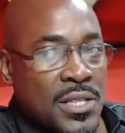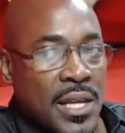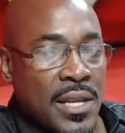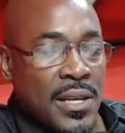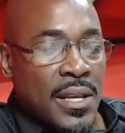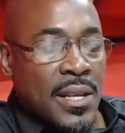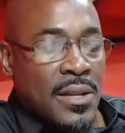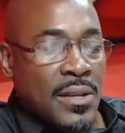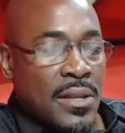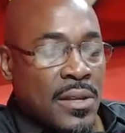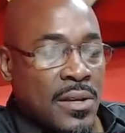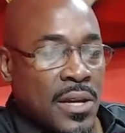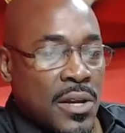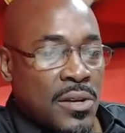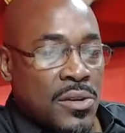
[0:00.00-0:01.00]
And
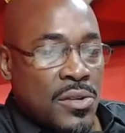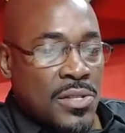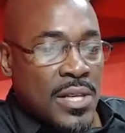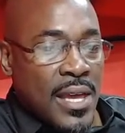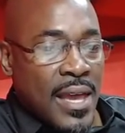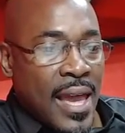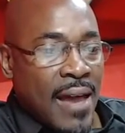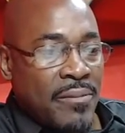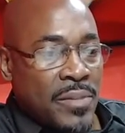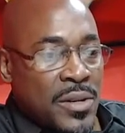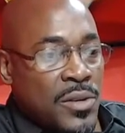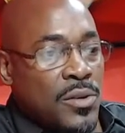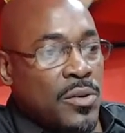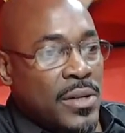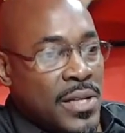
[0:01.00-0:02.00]
to hear you say, I've
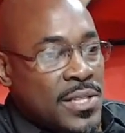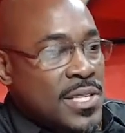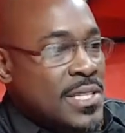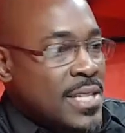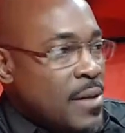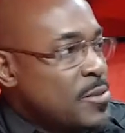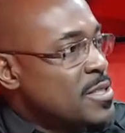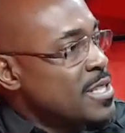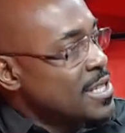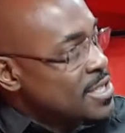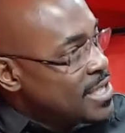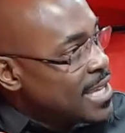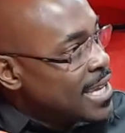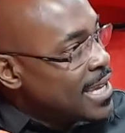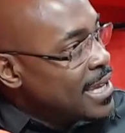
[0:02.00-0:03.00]
been doing this since I was
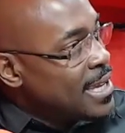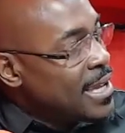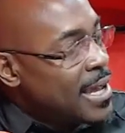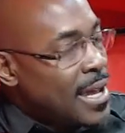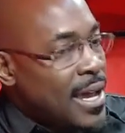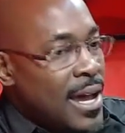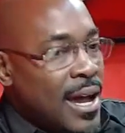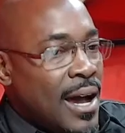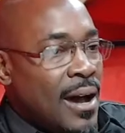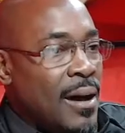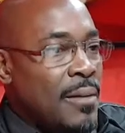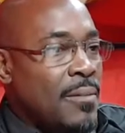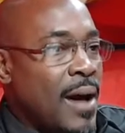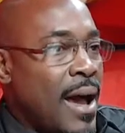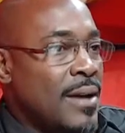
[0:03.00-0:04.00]
16,
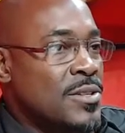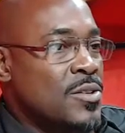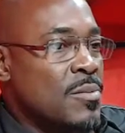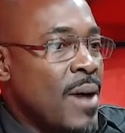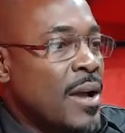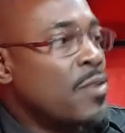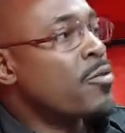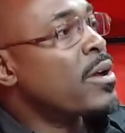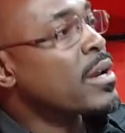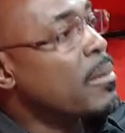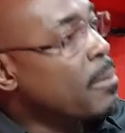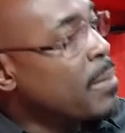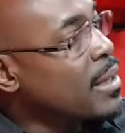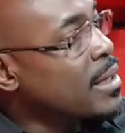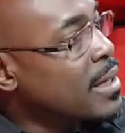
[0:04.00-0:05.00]
so my
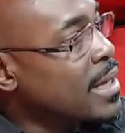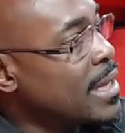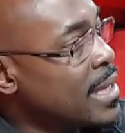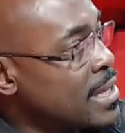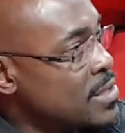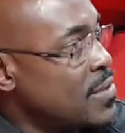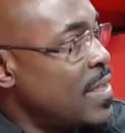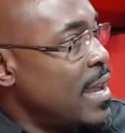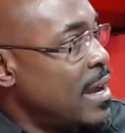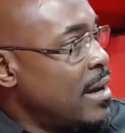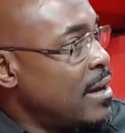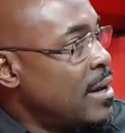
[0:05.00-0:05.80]
credibility is there.